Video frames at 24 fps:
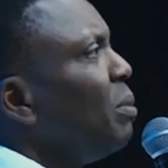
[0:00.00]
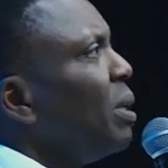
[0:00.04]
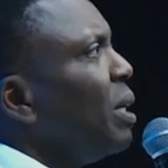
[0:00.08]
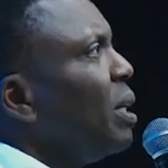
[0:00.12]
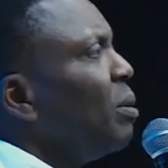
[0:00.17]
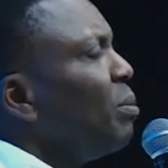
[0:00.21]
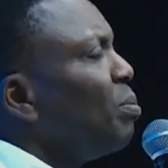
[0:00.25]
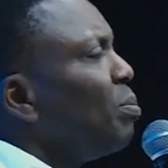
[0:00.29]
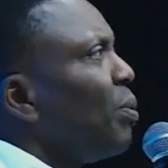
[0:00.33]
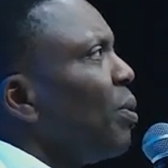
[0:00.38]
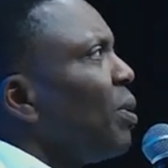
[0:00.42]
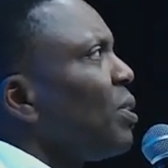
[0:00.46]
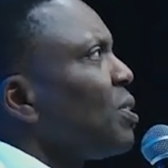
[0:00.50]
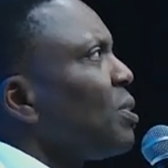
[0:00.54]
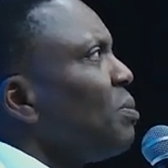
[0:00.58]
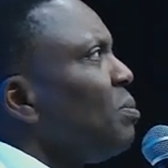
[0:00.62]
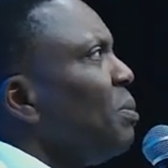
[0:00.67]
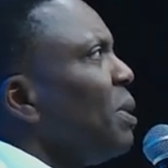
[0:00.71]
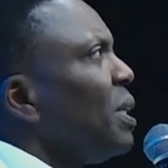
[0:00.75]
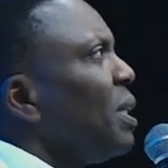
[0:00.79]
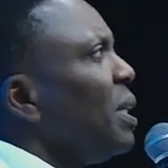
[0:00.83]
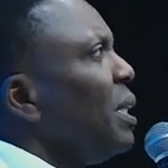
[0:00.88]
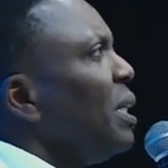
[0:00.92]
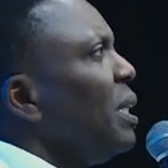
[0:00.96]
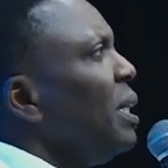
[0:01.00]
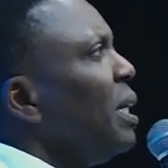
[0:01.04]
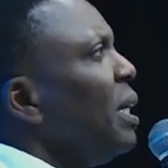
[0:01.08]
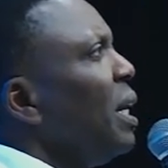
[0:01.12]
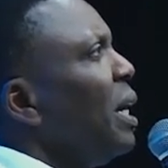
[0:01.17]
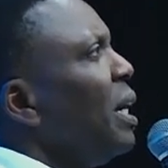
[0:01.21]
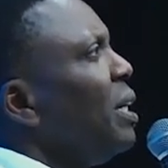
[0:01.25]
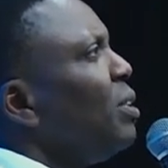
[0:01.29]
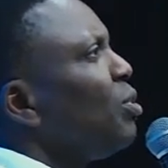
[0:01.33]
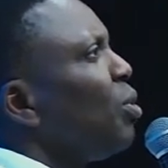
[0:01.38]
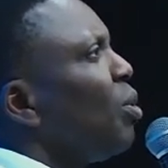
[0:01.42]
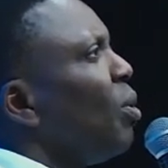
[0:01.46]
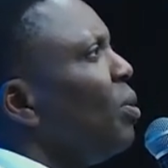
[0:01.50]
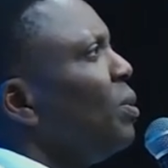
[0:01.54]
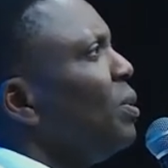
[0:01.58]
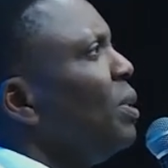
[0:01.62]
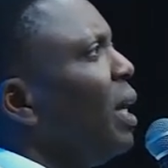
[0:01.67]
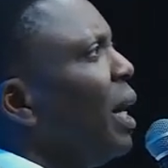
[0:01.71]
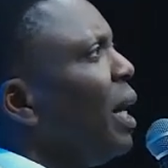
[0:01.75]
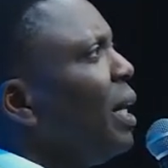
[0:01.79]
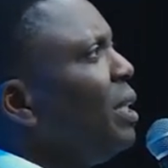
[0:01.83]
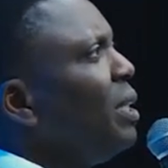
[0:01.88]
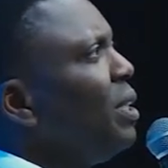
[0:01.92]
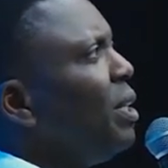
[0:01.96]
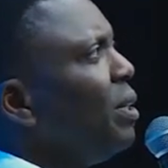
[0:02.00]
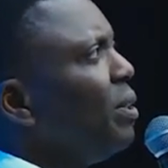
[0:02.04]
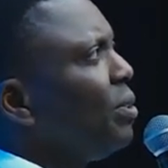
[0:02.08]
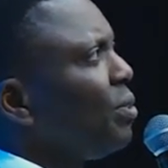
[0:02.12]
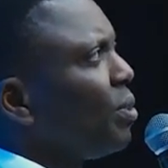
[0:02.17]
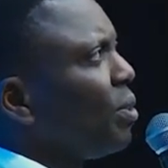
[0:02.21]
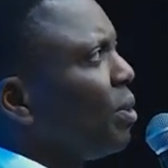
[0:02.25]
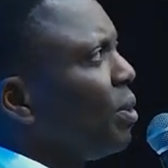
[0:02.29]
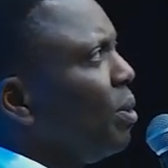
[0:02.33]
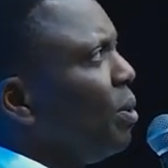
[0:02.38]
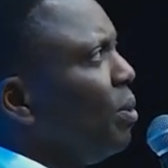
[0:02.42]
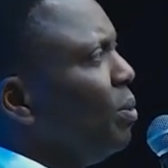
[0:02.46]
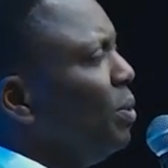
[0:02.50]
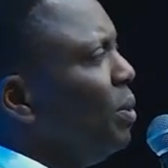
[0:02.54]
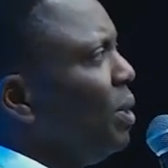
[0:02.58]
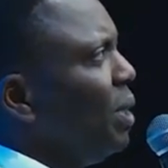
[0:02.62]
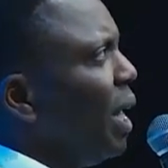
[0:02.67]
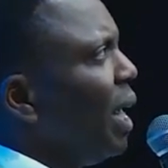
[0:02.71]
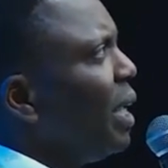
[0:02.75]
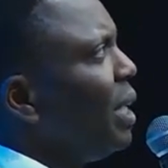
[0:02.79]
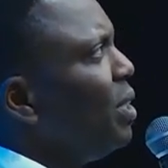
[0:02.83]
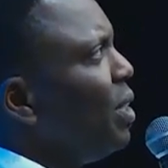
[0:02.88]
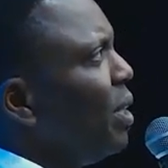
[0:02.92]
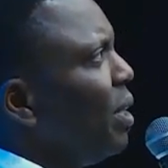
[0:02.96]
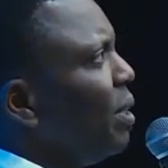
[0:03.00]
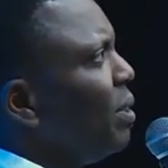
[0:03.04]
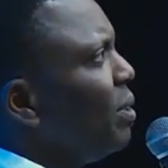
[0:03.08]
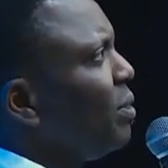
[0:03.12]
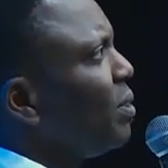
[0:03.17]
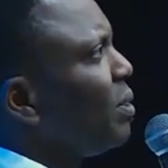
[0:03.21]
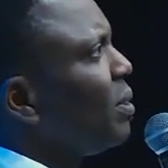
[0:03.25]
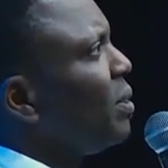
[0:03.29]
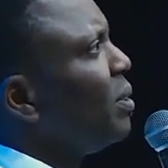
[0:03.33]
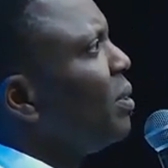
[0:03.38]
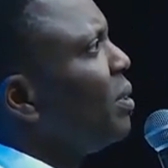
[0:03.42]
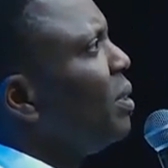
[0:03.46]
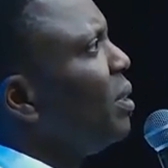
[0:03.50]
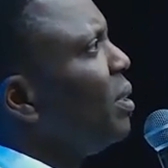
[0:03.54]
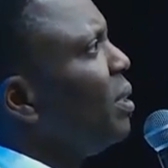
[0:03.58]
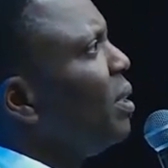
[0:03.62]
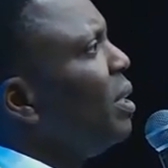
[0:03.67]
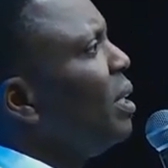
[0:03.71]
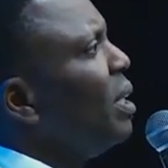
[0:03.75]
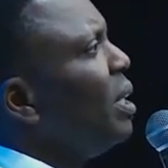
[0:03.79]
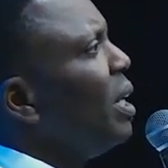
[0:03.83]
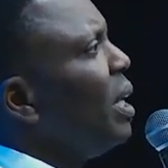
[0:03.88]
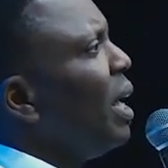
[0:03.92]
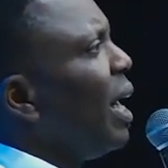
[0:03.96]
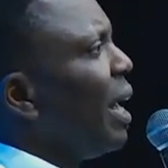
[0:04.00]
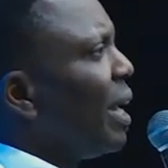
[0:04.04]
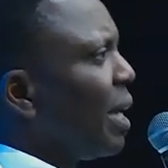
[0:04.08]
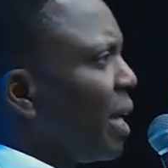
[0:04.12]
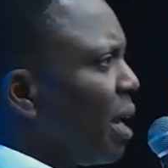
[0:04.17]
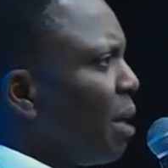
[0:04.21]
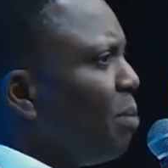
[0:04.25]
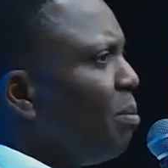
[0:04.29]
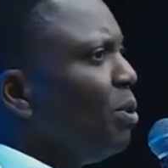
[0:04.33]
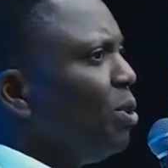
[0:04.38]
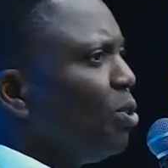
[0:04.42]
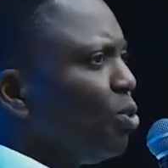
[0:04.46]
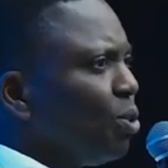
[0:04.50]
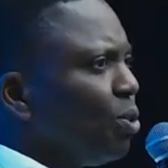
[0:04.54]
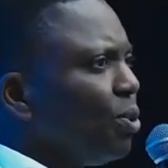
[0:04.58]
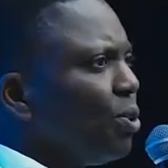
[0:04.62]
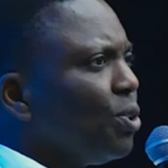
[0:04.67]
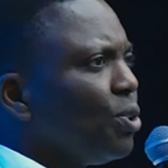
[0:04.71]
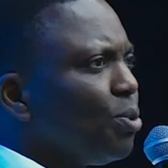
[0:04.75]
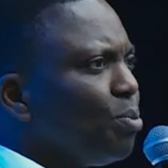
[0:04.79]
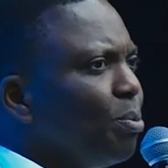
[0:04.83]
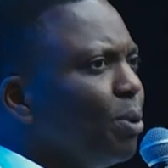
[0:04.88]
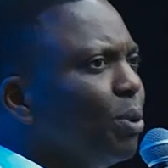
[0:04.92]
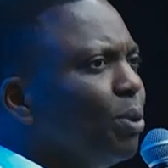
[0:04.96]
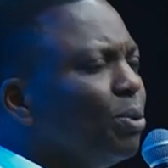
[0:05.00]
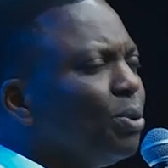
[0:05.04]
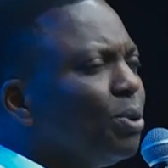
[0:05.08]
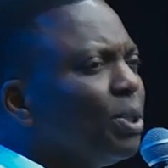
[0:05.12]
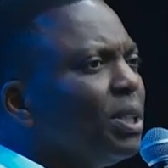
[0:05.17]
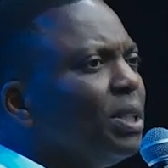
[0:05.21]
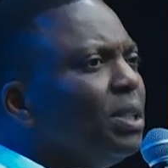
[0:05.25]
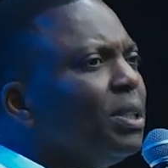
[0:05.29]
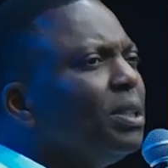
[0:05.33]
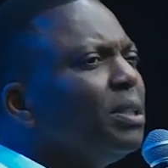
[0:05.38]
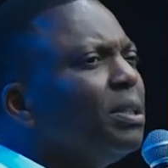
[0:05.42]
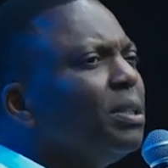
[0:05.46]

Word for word: me approximately eight or nine years ago, nine years, I came into this building.